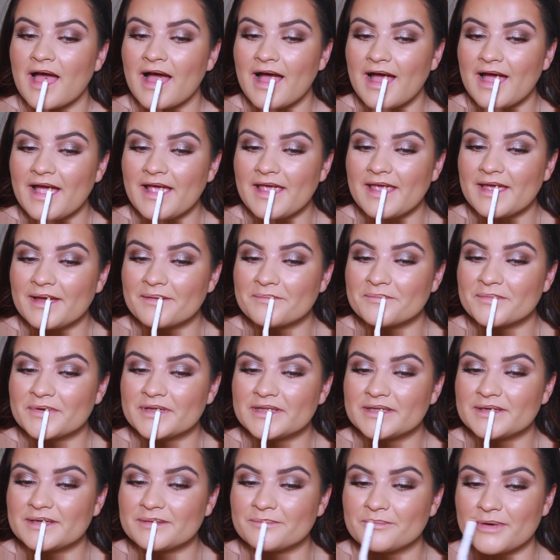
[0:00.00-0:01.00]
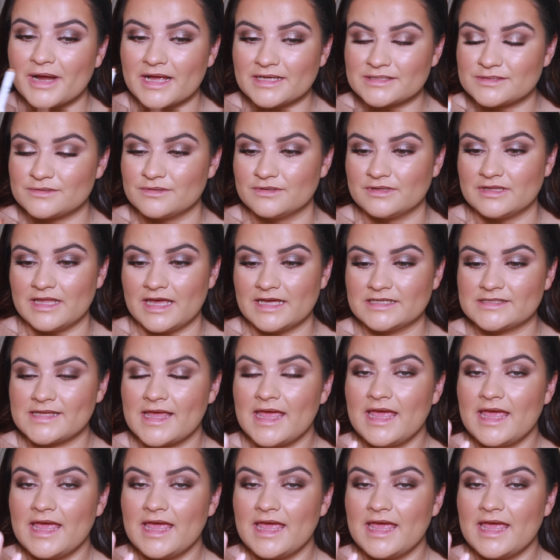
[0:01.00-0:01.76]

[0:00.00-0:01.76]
I am really impressed with this.